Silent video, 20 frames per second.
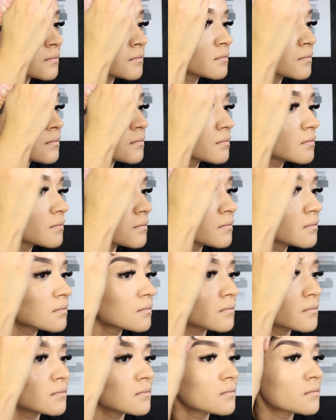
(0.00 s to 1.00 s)

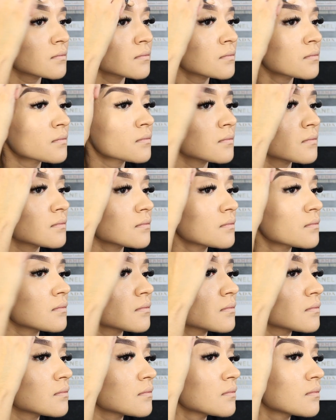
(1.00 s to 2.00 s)

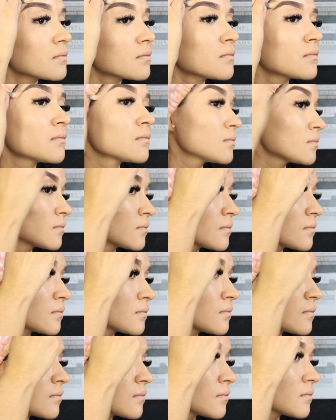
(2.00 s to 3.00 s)

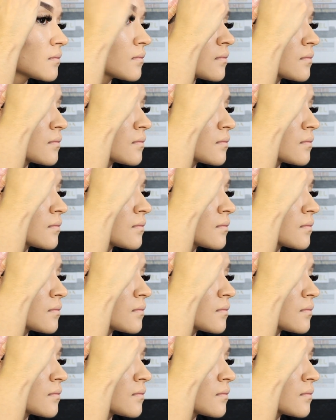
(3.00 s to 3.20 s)
(no one is talking)